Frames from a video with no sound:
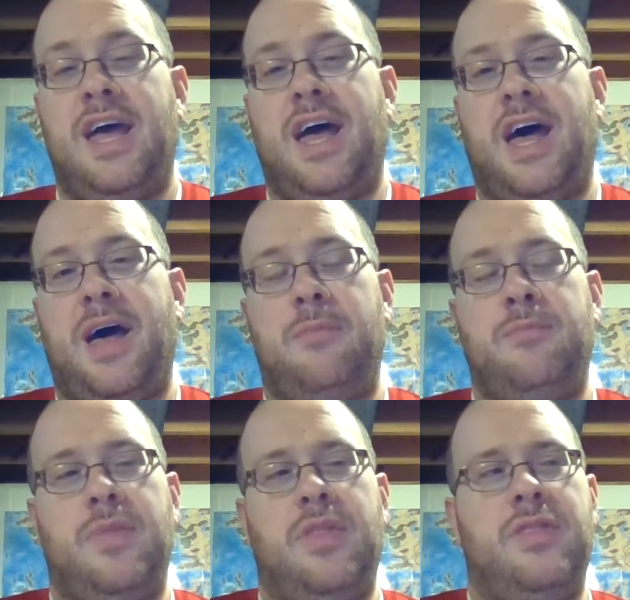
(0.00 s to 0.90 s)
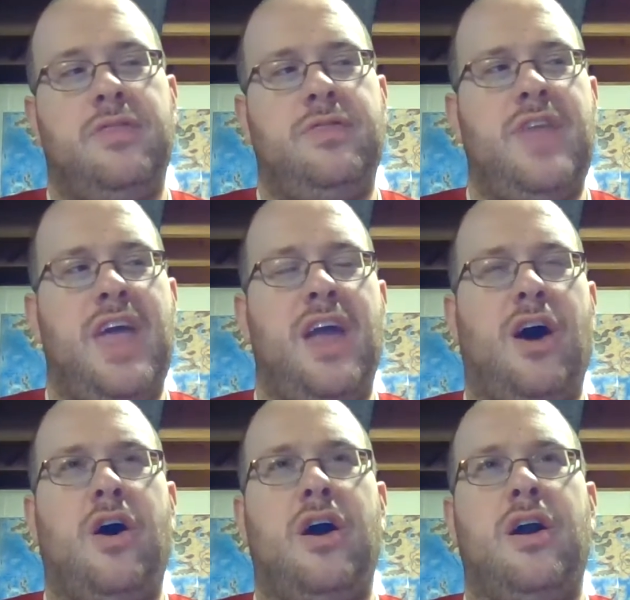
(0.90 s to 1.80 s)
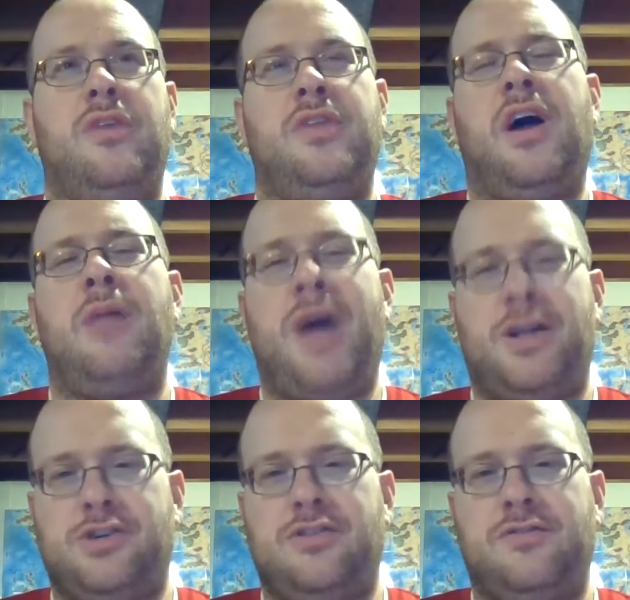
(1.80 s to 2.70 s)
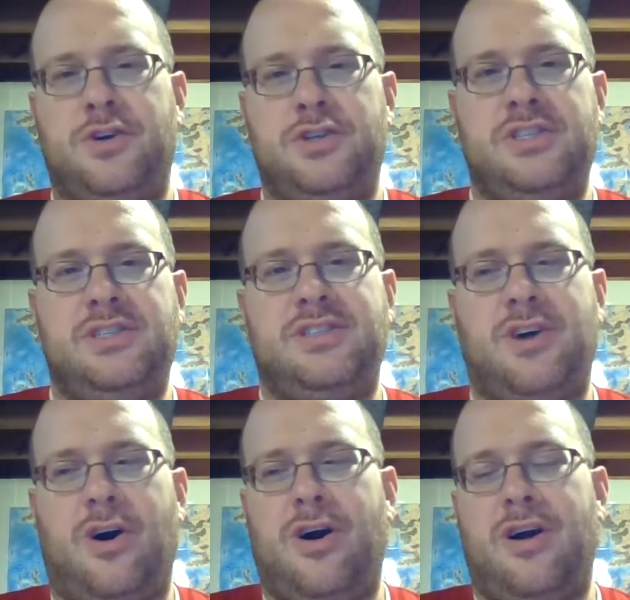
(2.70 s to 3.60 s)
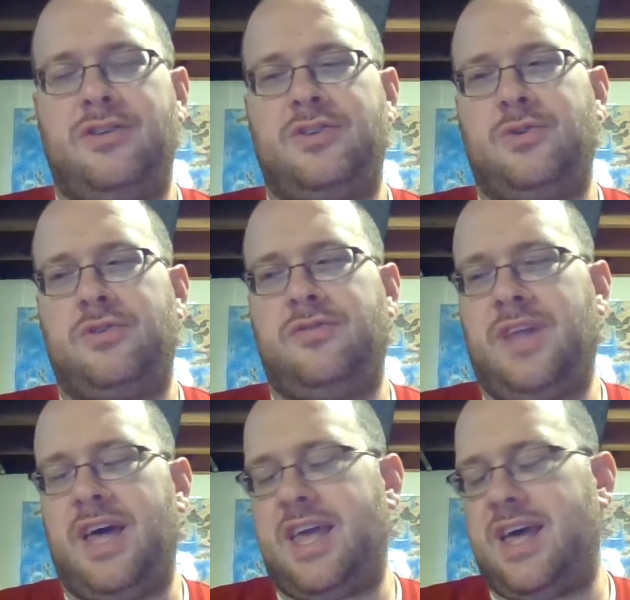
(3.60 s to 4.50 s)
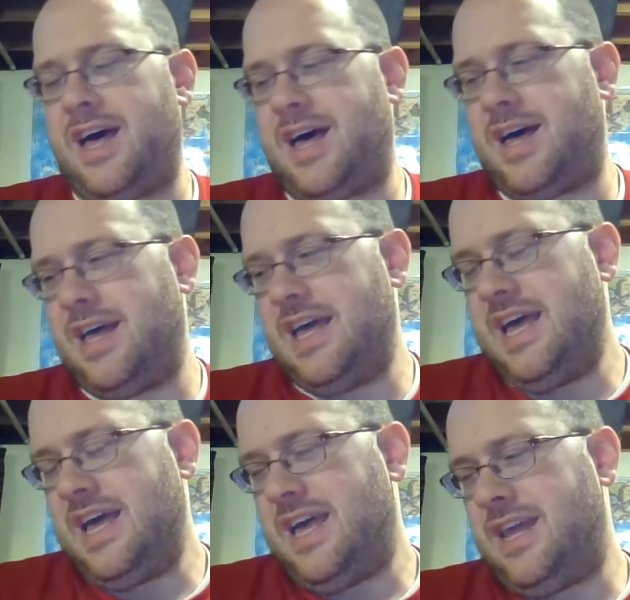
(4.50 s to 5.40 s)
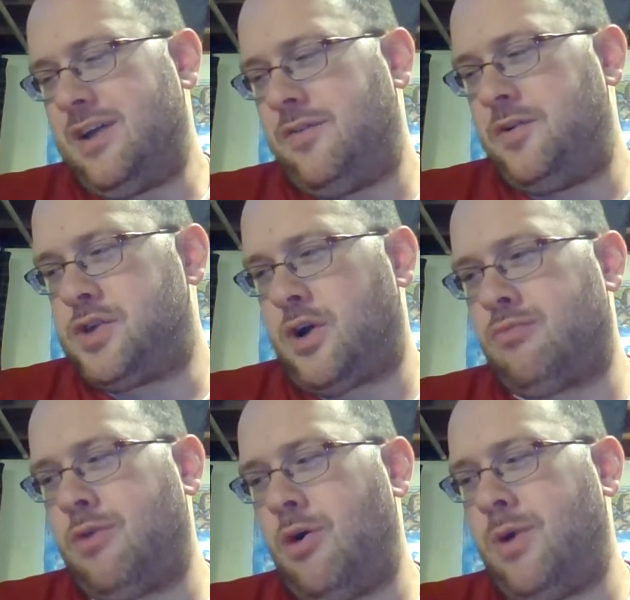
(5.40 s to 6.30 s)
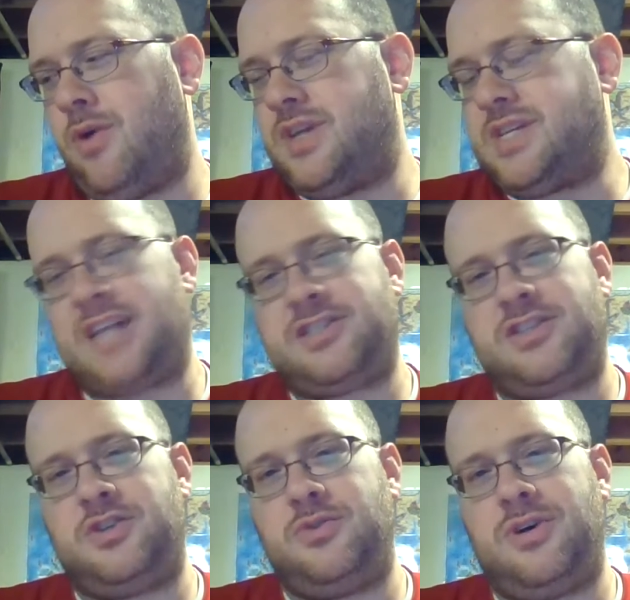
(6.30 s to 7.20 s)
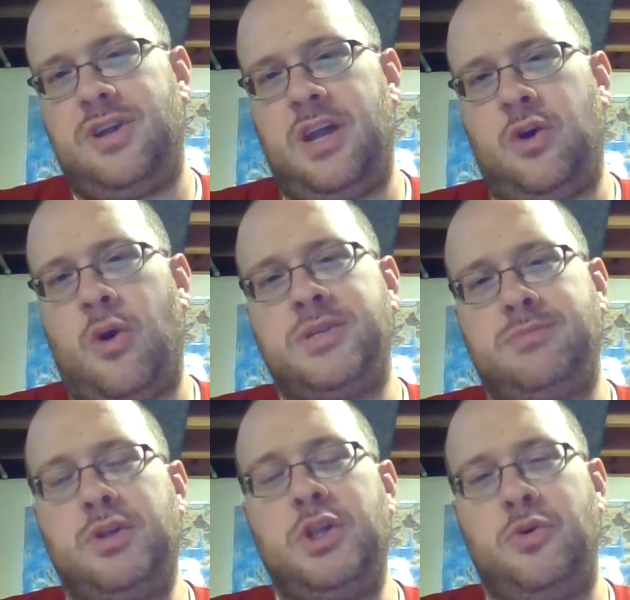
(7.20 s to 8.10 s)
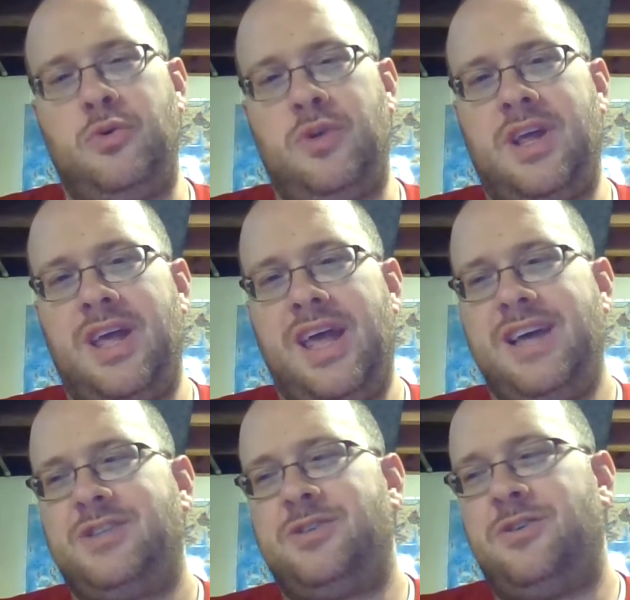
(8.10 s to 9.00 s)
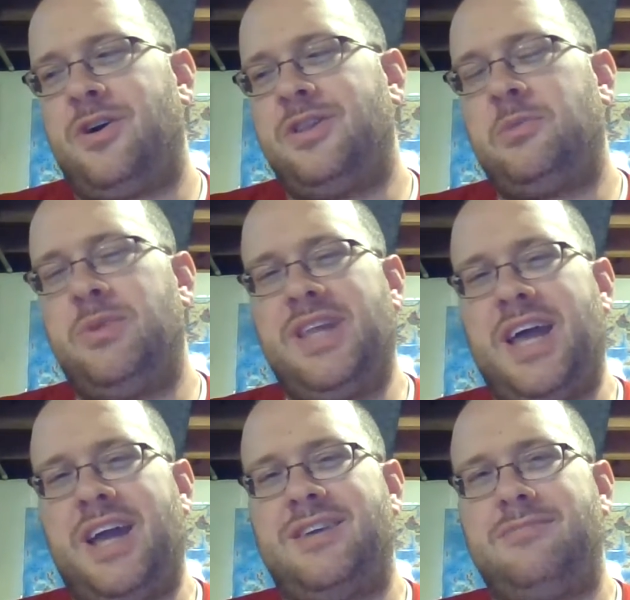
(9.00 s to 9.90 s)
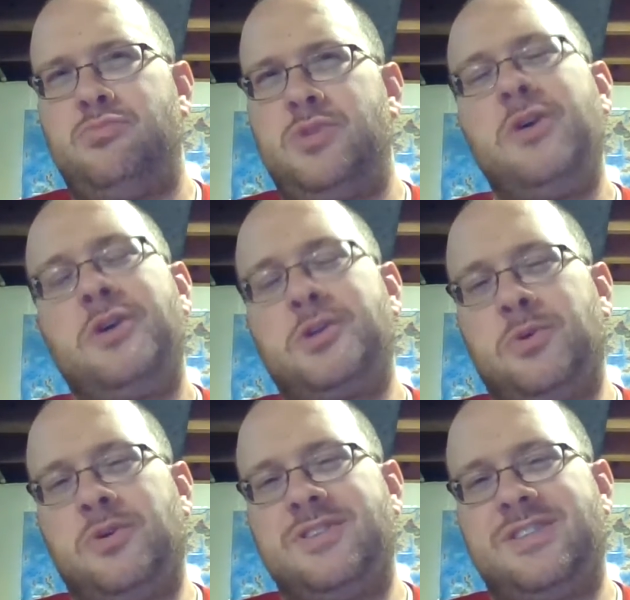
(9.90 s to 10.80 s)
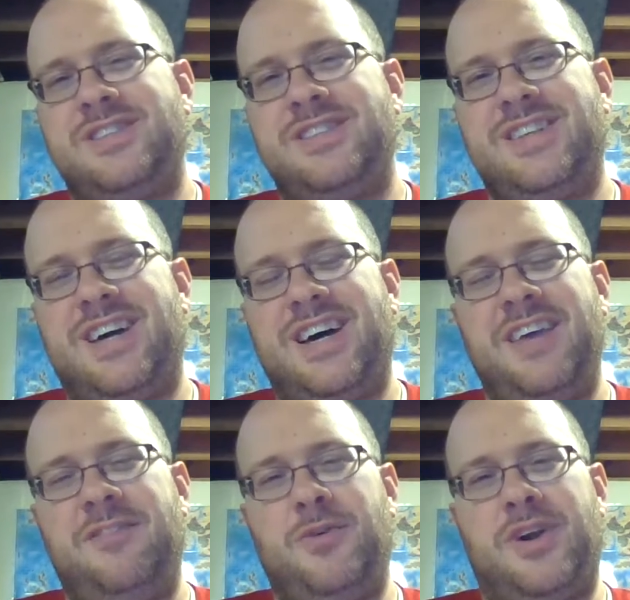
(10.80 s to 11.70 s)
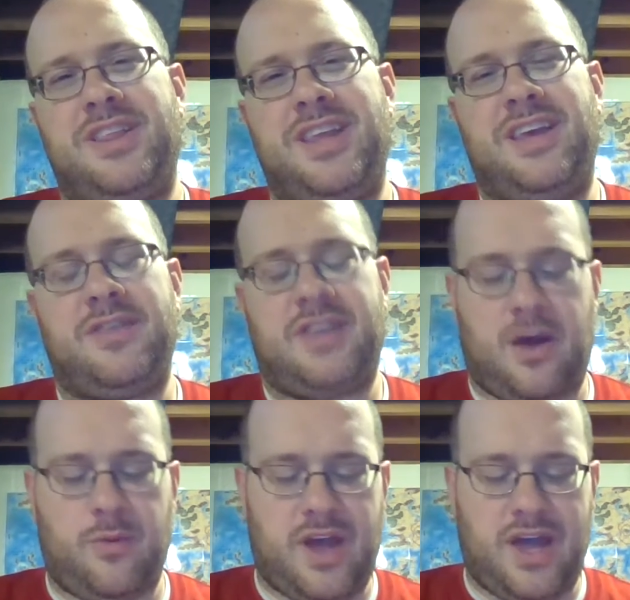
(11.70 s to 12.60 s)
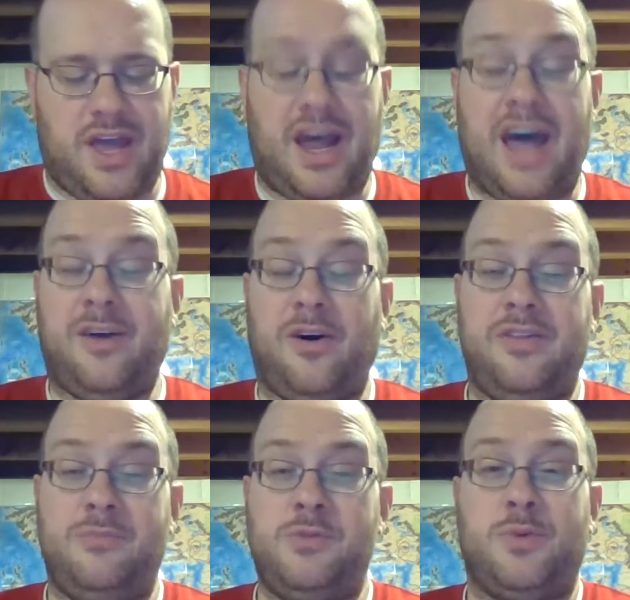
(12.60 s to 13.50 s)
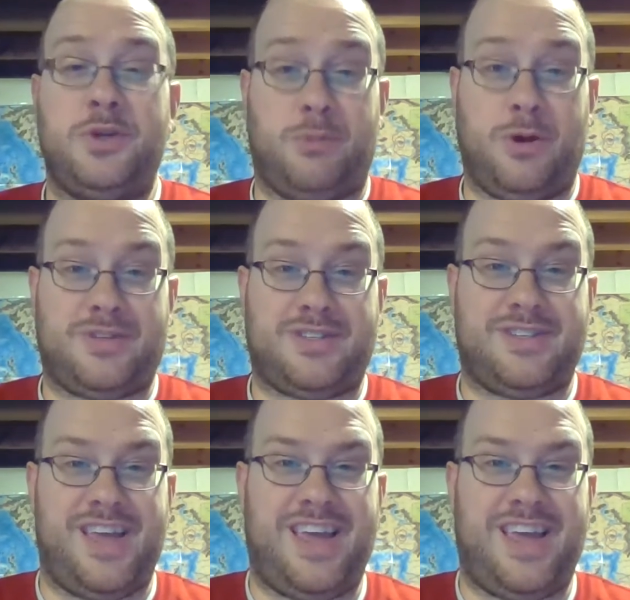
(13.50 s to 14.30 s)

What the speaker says: The non-magical versions are sort of like, if you took a rowboat and attached it to an enormous balloon. So they're a little bit like dirigibles, if you want to think of it that way. And I call them dirigiboats.